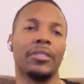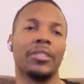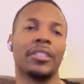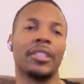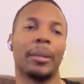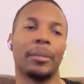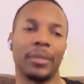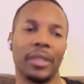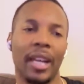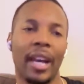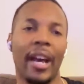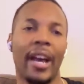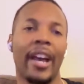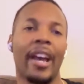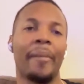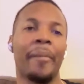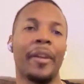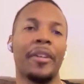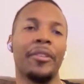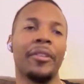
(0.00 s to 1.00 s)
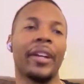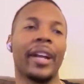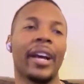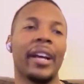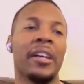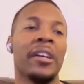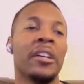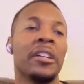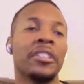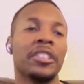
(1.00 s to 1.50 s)
sometime, and you
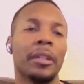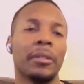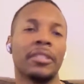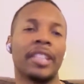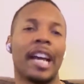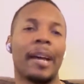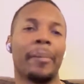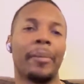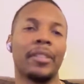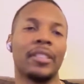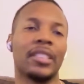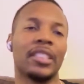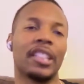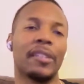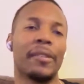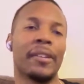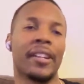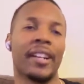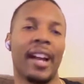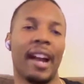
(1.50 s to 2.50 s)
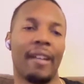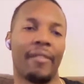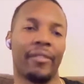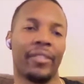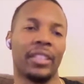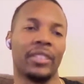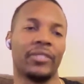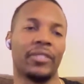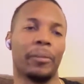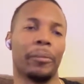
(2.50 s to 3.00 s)
got some type of skill and
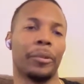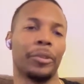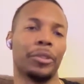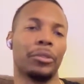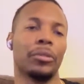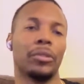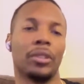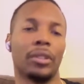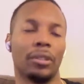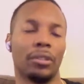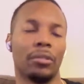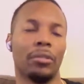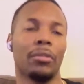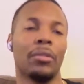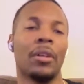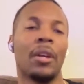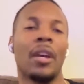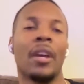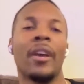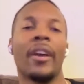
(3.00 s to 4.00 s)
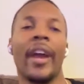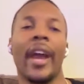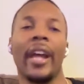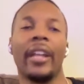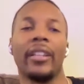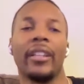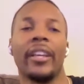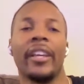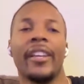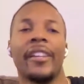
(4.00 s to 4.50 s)
confidence from what you do,
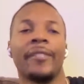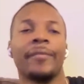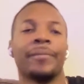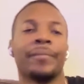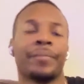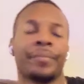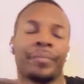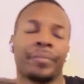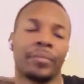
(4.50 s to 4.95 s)
and then